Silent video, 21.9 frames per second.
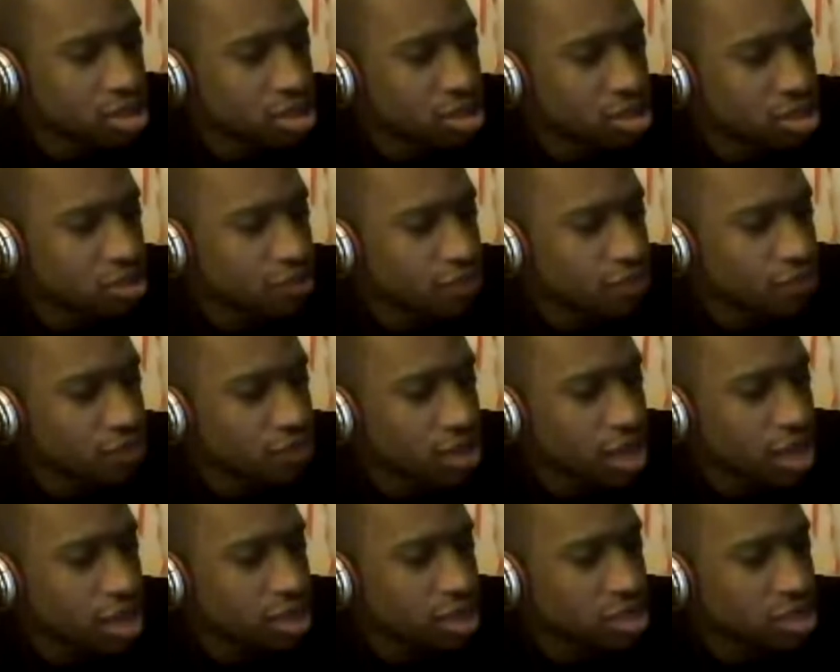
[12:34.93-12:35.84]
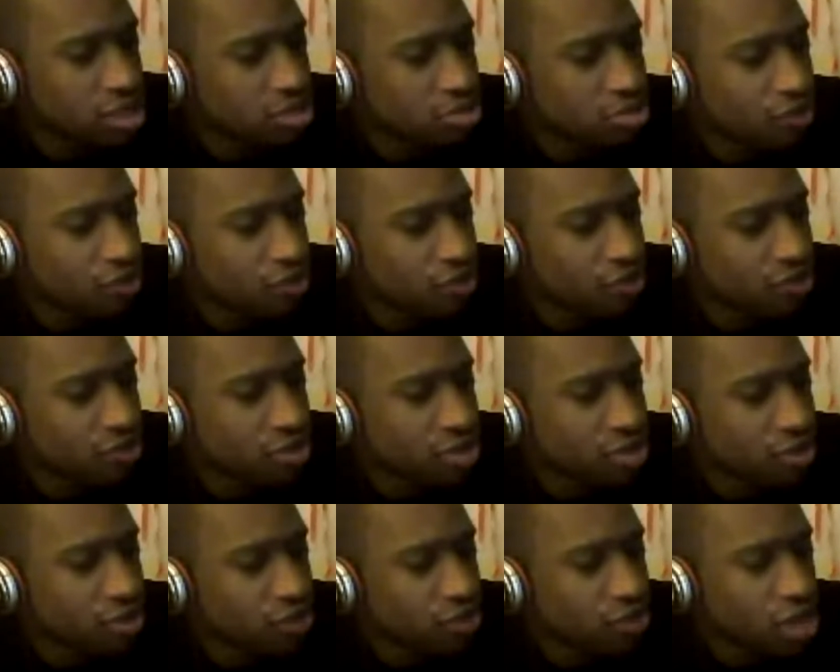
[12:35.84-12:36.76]
the Flash,
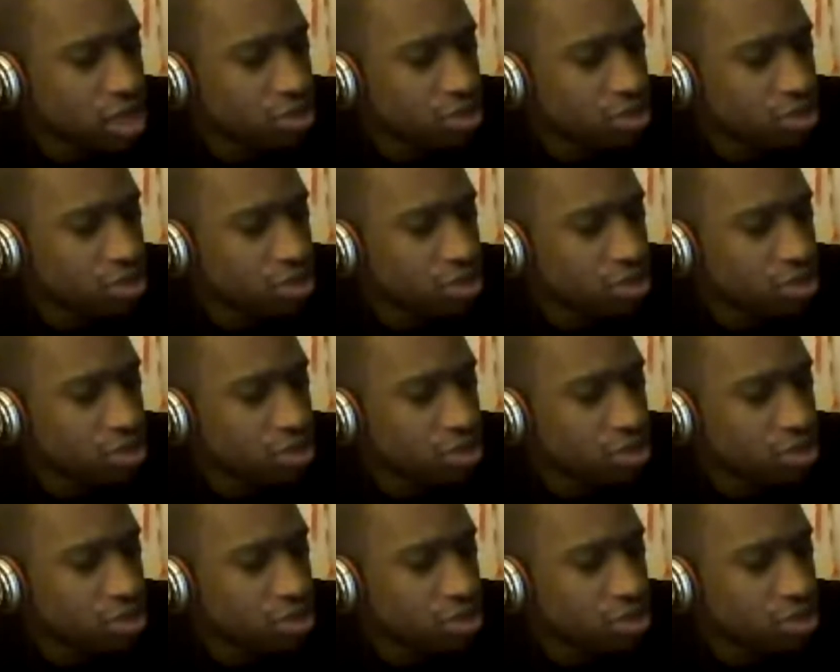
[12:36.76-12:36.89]
the Flash